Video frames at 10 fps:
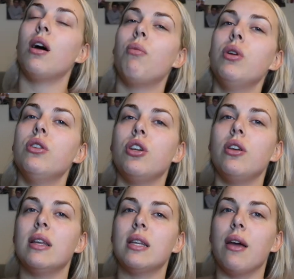I wouldn't
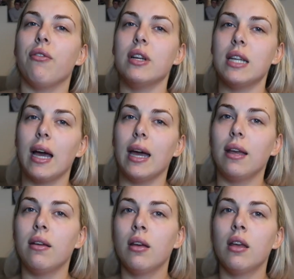do this every
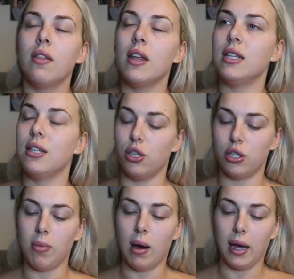day. This is
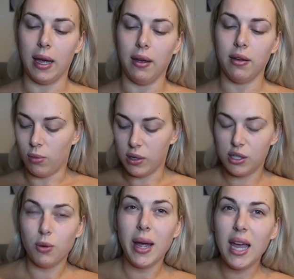just my
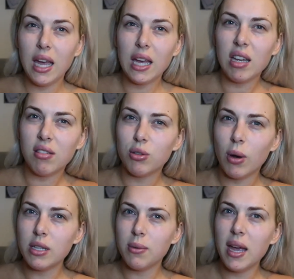once a week,
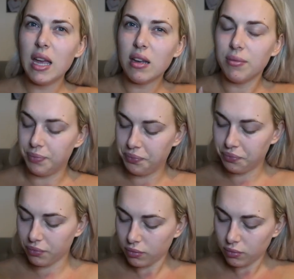twice a week,
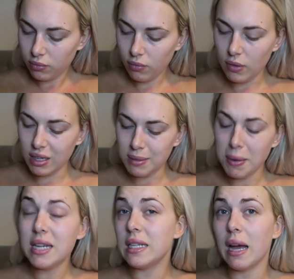
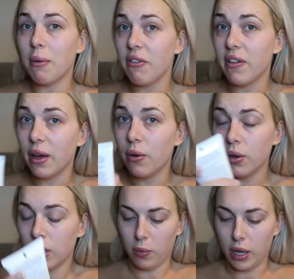depending how I
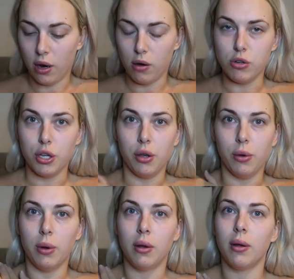feel, when I'll
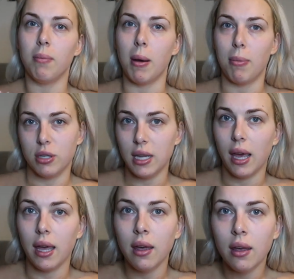do my
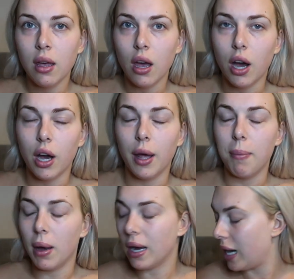body.
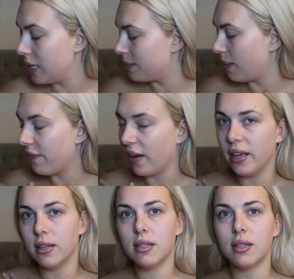I cleanse my
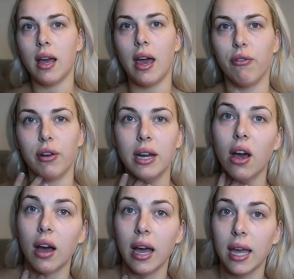face every
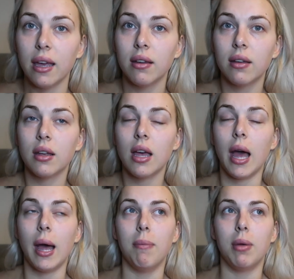night,
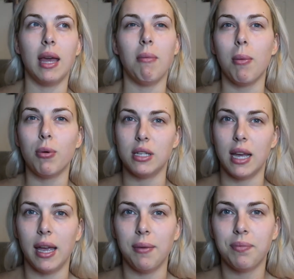but yeah, my
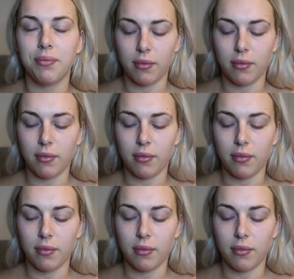body,